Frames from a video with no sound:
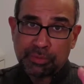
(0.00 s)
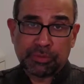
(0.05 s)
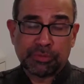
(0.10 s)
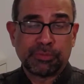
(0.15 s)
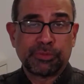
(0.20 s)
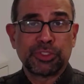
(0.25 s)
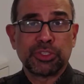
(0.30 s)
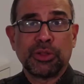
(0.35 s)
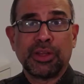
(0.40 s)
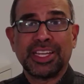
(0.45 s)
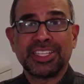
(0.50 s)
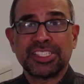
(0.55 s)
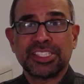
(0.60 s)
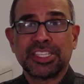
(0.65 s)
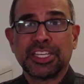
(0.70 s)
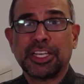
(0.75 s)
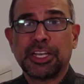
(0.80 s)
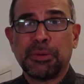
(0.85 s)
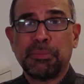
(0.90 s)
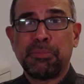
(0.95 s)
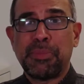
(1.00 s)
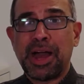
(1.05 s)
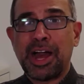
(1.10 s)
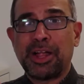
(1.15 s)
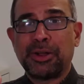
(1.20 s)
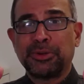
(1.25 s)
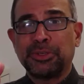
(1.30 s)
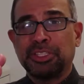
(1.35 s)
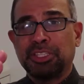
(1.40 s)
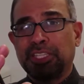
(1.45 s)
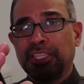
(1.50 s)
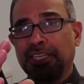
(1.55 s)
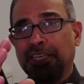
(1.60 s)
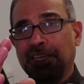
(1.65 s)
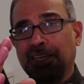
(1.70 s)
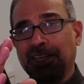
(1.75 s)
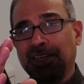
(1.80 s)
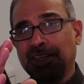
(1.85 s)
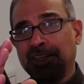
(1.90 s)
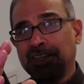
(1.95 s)
So let's think about
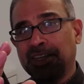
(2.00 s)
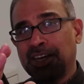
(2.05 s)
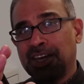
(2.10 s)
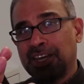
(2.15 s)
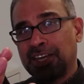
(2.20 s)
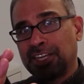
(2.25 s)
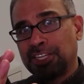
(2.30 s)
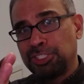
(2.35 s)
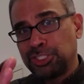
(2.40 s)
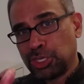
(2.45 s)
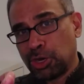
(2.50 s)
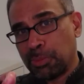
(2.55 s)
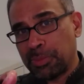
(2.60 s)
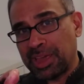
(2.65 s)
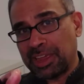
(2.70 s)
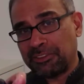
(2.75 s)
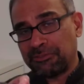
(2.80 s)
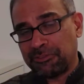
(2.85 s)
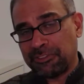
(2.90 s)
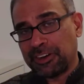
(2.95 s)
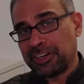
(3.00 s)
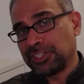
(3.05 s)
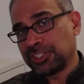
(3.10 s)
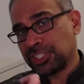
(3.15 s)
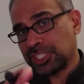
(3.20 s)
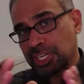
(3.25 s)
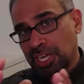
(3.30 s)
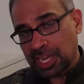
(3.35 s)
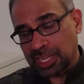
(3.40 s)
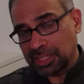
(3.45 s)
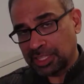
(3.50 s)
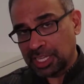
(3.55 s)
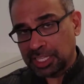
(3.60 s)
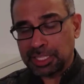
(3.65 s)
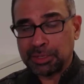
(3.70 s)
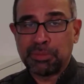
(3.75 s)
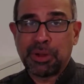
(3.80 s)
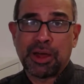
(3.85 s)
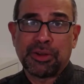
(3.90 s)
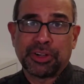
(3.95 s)
the domain first and then
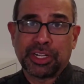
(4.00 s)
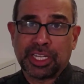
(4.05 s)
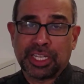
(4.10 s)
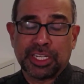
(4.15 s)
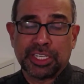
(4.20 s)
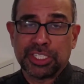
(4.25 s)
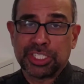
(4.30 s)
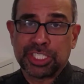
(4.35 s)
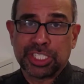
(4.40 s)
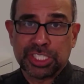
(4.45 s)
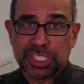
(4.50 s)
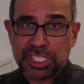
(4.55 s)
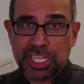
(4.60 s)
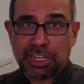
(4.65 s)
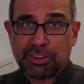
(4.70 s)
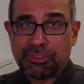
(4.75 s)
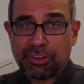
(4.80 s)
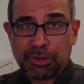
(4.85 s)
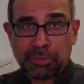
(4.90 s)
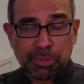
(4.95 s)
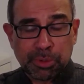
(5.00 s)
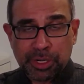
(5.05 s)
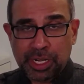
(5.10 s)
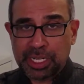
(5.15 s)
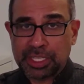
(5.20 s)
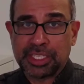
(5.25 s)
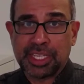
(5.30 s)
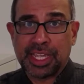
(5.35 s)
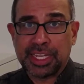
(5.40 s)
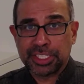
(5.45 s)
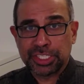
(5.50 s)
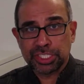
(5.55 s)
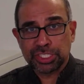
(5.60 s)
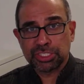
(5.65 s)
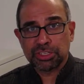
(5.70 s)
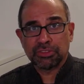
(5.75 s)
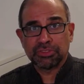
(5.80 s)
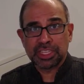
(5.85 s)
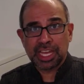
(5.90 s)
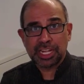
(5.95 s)
the boundary conditions that we would put at the edges
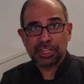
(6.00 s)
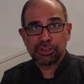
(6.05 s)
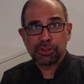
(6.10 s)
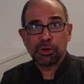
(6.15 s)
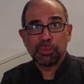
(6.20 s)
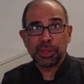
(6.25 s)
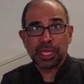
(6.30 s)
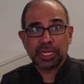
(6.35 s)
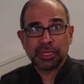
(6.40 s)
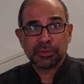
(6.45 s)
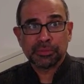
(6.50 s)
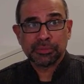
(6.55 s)
of that domain.